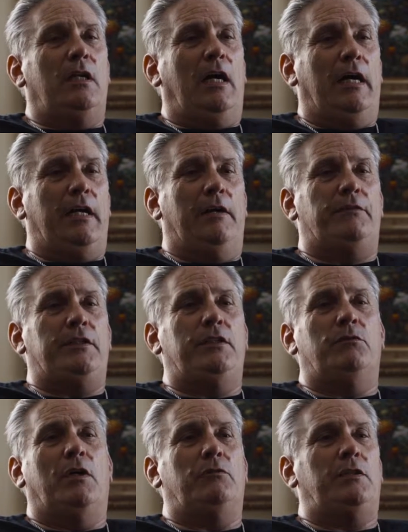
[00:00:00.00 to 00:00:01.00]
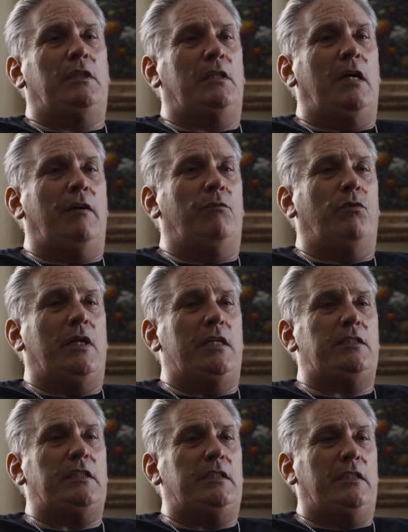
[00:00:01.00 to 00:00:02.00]
what real love
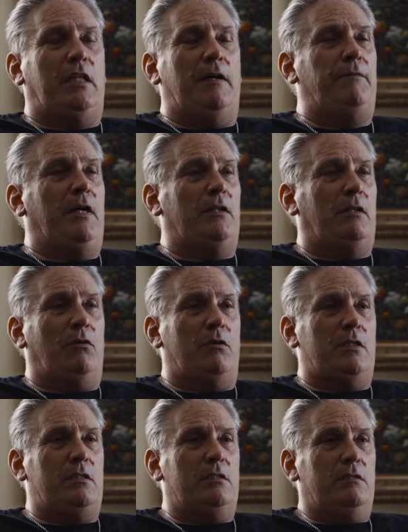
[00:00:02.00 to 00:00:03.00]
was until I found the Lord.